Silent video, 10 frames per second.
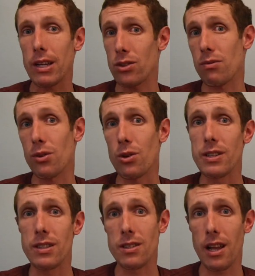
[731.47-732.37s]
extra
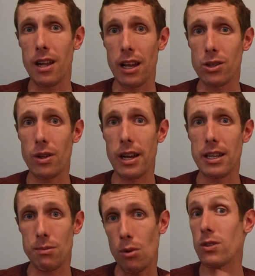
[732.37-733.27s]
fluids and
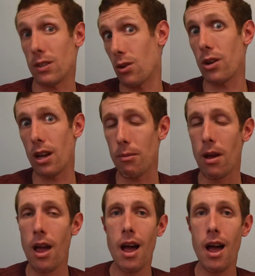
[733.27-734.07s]
electrolytes, mostly sodium,